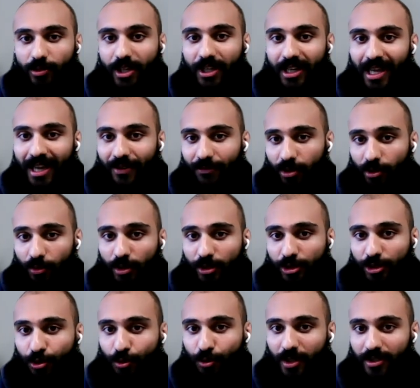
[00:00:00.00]
already
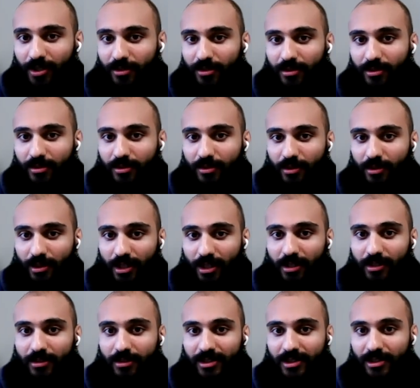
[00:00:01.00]
having what you want.
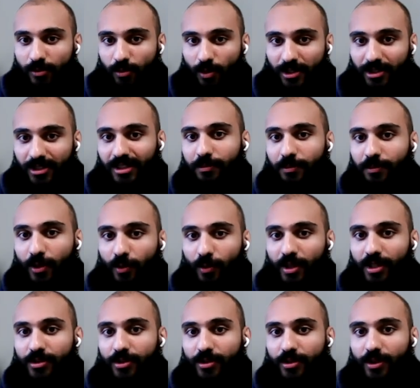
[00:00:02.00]
Okay, this is one
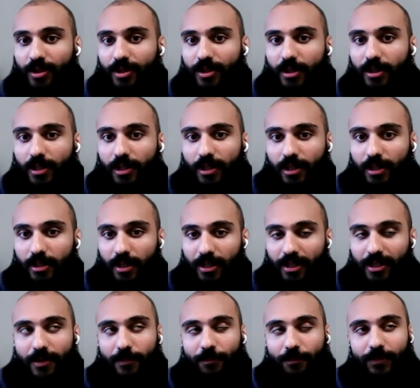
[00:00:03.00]
simple way to do it.
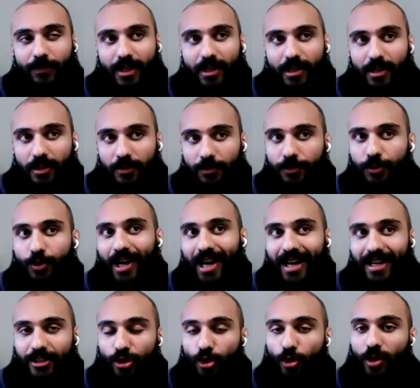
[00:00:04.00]
Like,
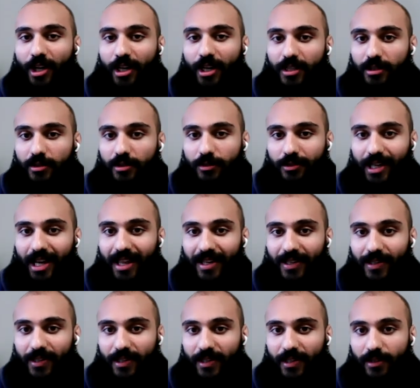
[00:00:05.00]
if you had your
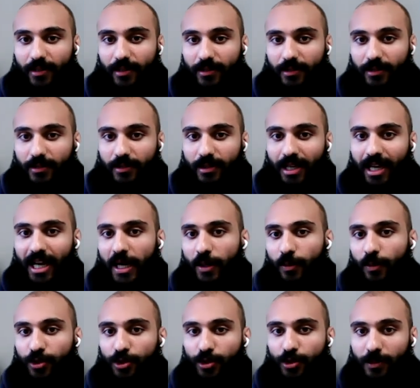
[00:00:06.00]
ideal reality,
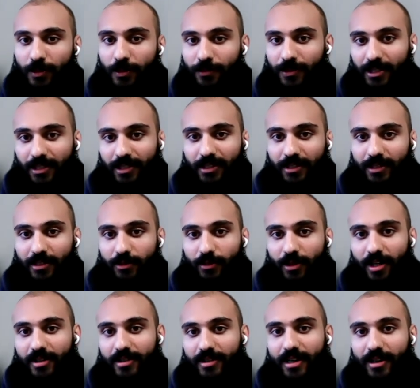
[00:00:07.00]
how would you be
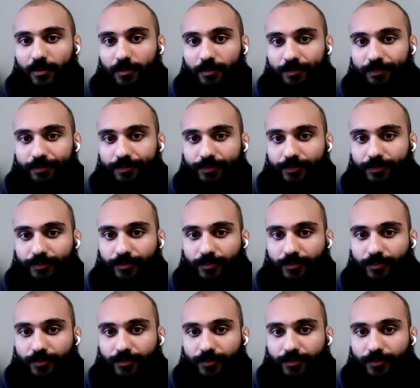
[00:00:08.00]
feeling right now?